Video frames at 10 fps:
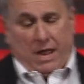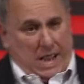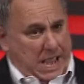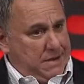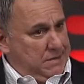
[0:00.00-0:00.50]

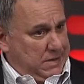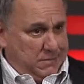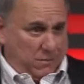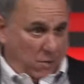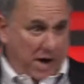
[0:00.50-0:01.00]
And
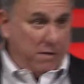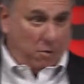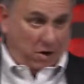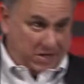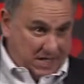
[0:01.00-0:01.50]
why it
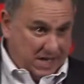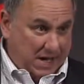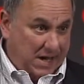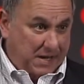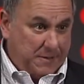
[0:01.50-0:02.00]
worked.
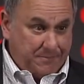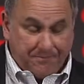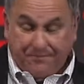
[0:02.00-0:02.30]
I